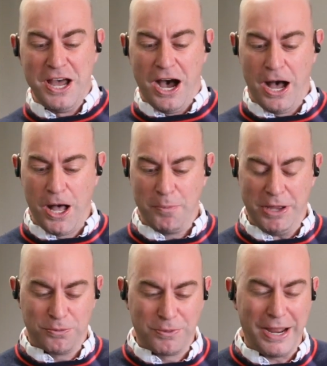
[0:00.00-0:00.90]

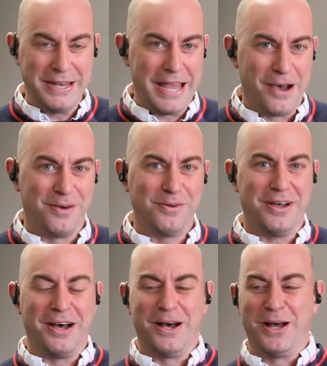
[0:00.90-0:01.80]
Right now,
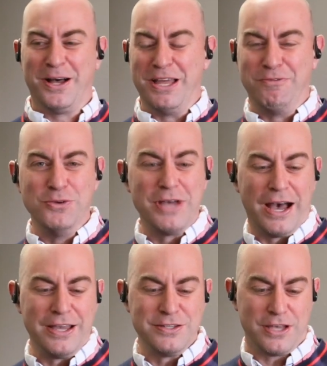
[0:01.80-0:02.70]
if you guys,